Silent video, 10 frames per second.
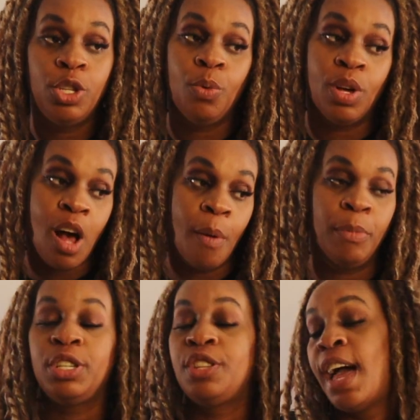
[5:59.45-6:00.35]
to
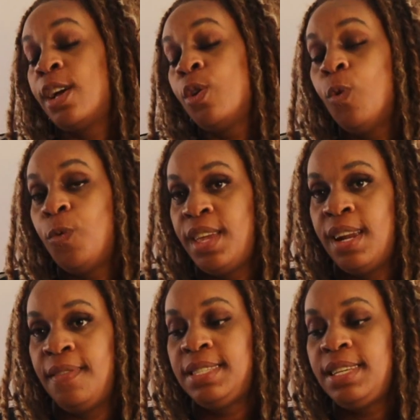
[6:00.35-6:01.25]
accomplish that goal for the
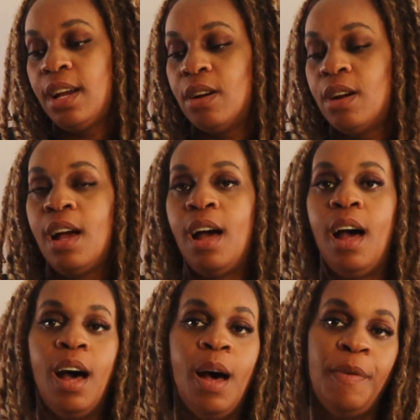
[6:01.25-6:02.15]
end of this year.
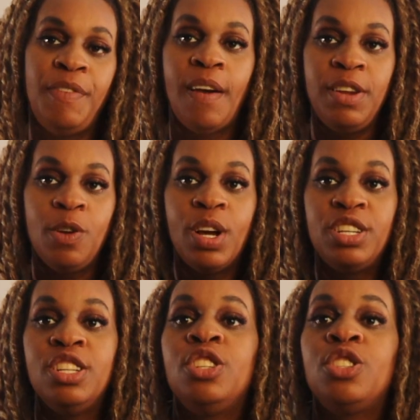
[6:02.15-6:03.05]
If you have any
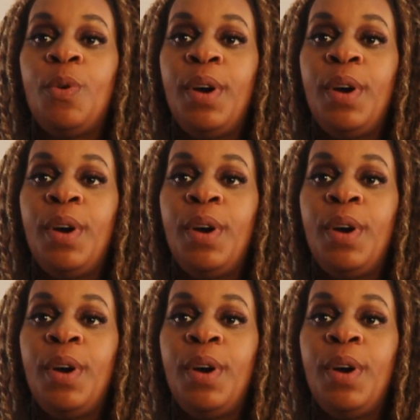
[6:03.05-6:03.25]
questions, just go